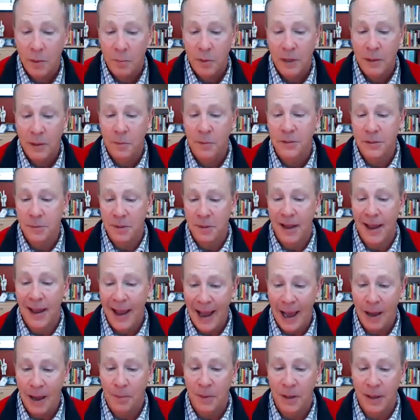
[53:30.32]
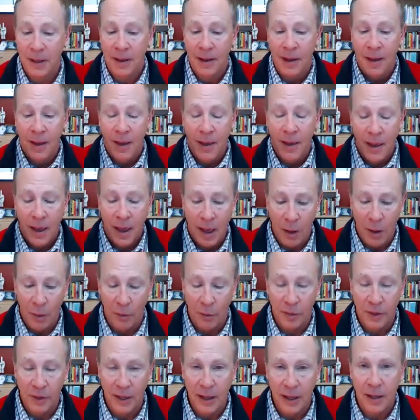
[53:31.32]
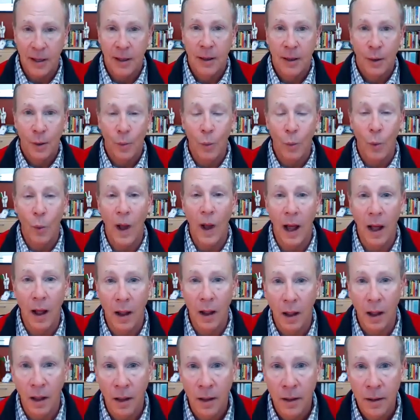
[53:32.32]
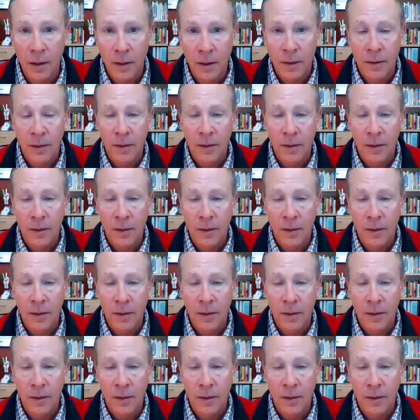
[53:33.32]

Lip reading: want people to be happy, healthy, well,